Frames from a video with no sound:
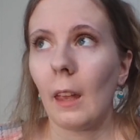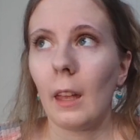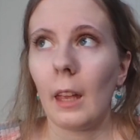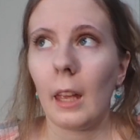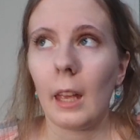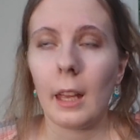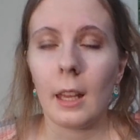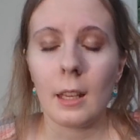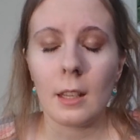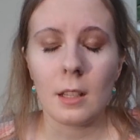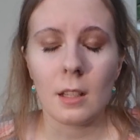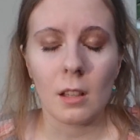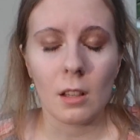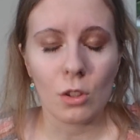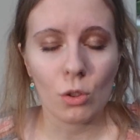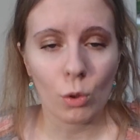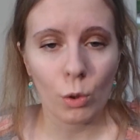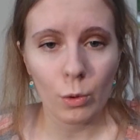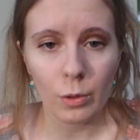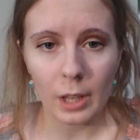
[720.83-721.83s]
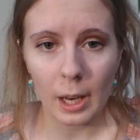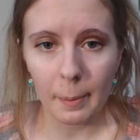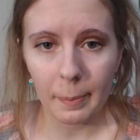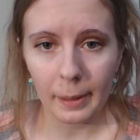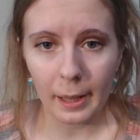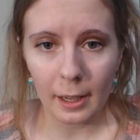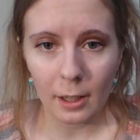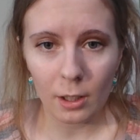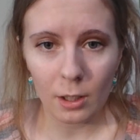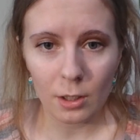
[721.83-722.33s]
His Screwtape
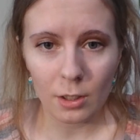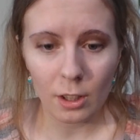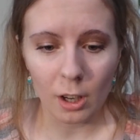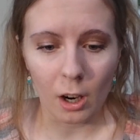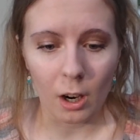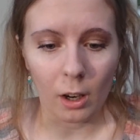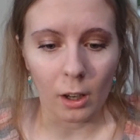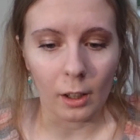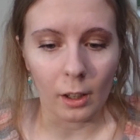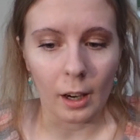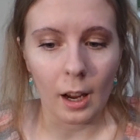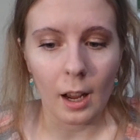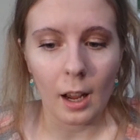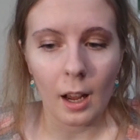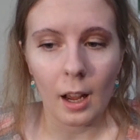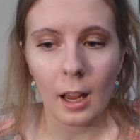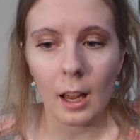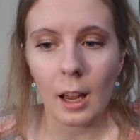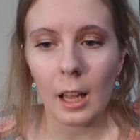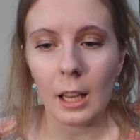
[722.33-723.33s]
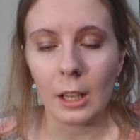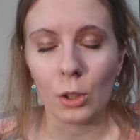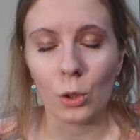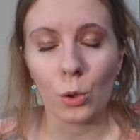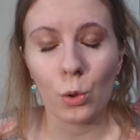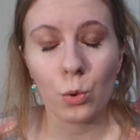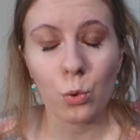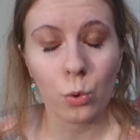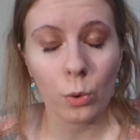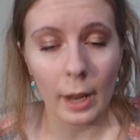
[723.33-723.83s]
Letters are
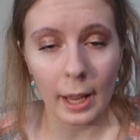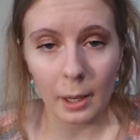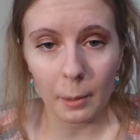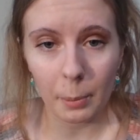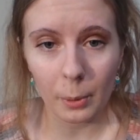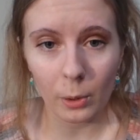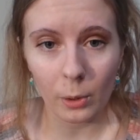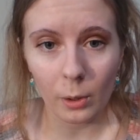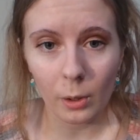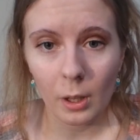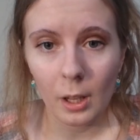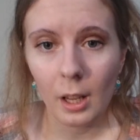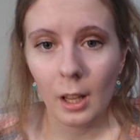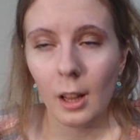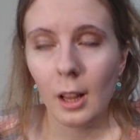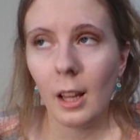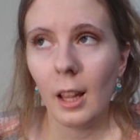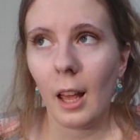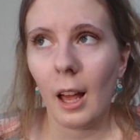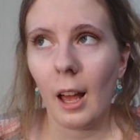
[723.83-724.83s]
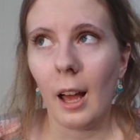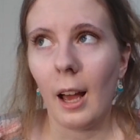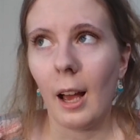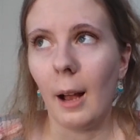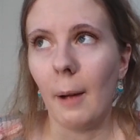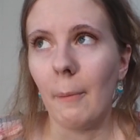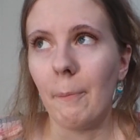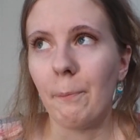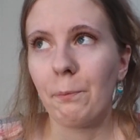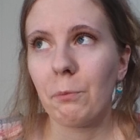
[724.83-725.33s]
incredible.
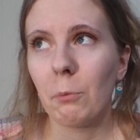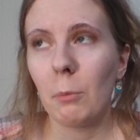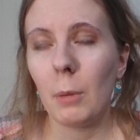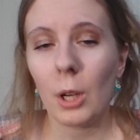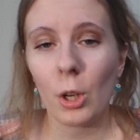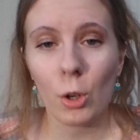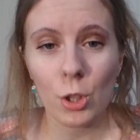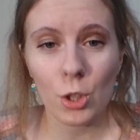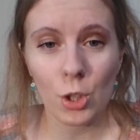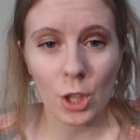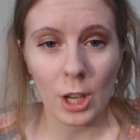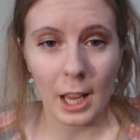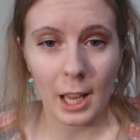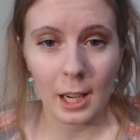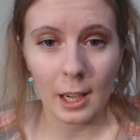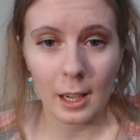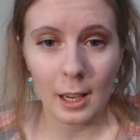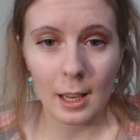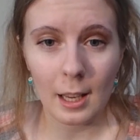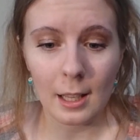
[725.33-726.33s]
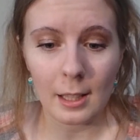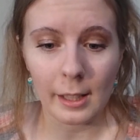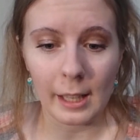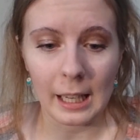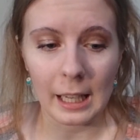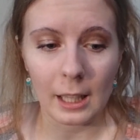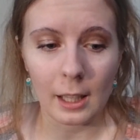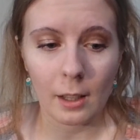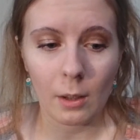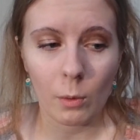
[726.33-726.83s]
Mere Christianity is
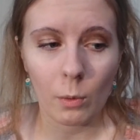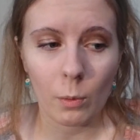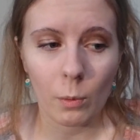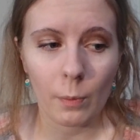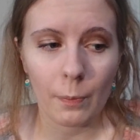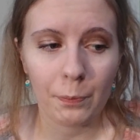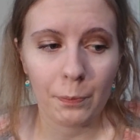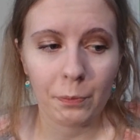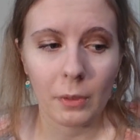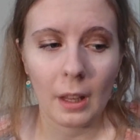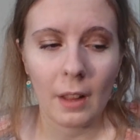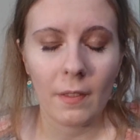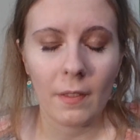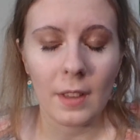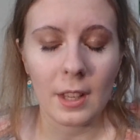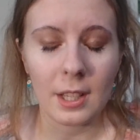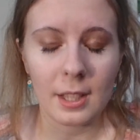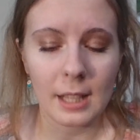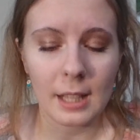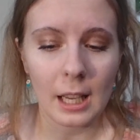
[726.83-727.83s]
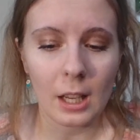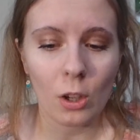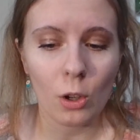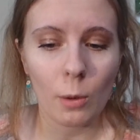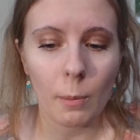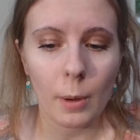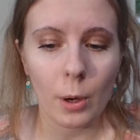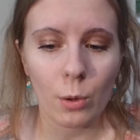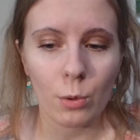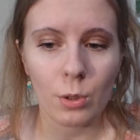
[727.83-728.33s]
like the
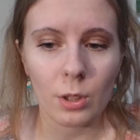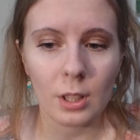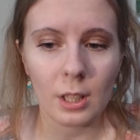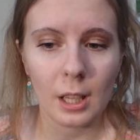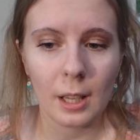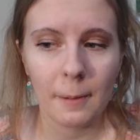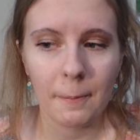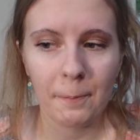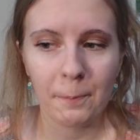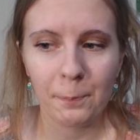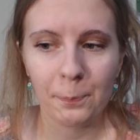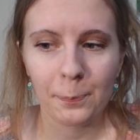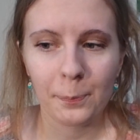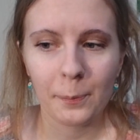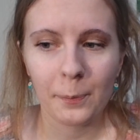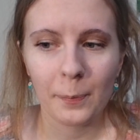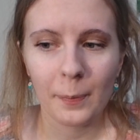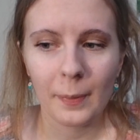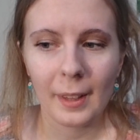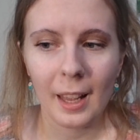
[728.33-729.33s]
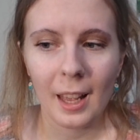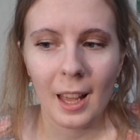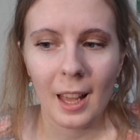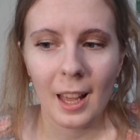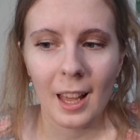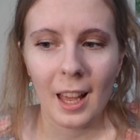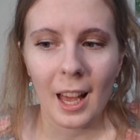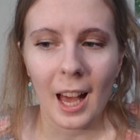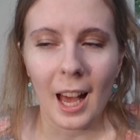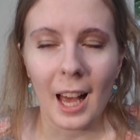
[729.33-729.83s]
single most
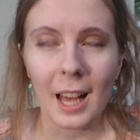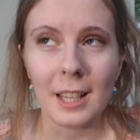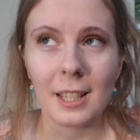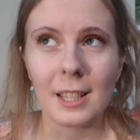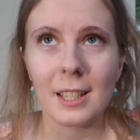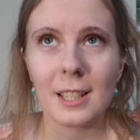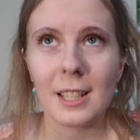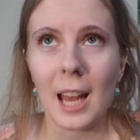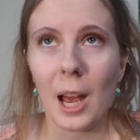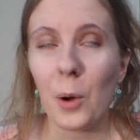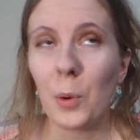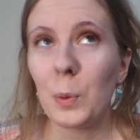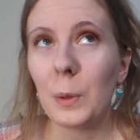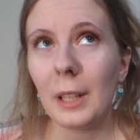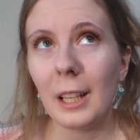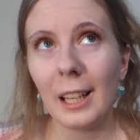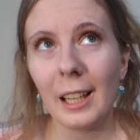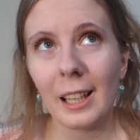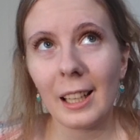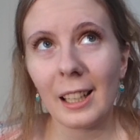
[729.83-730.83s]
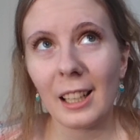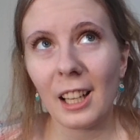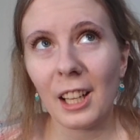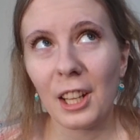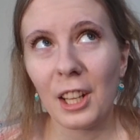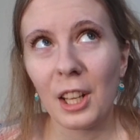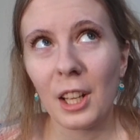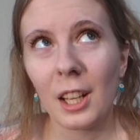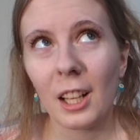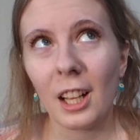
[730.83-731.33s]
astounding
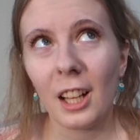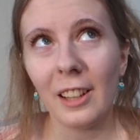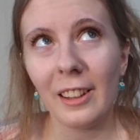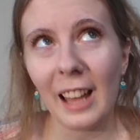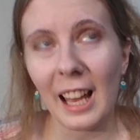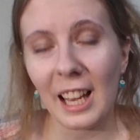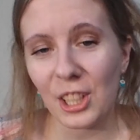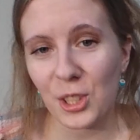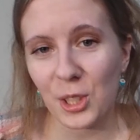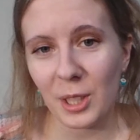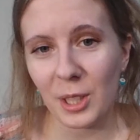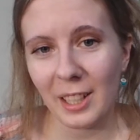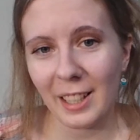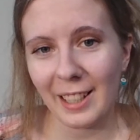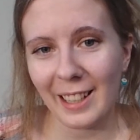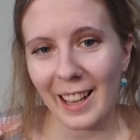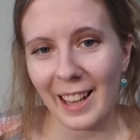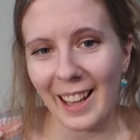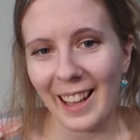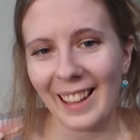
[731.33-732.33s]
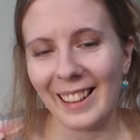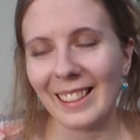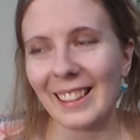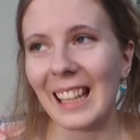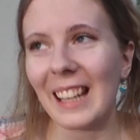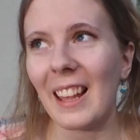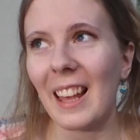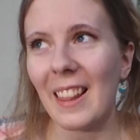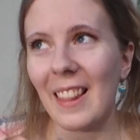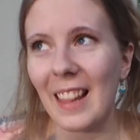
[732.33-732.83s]
collection,
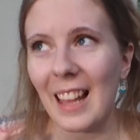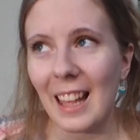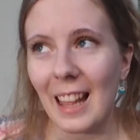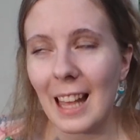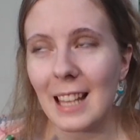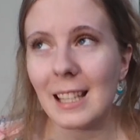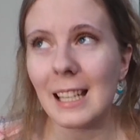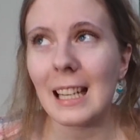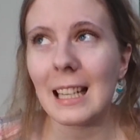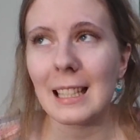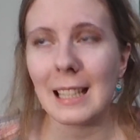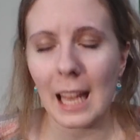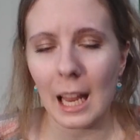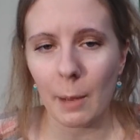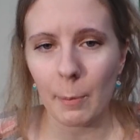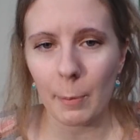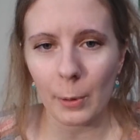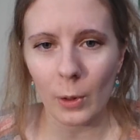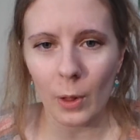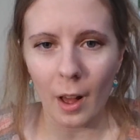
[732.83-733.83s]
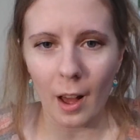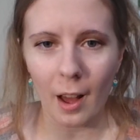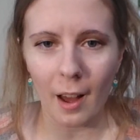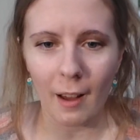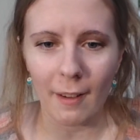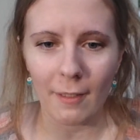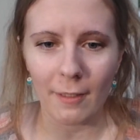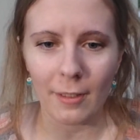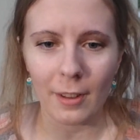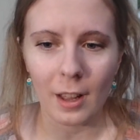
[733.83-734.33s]
like as an example
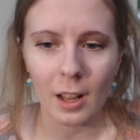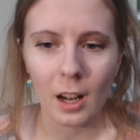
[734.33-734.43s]
of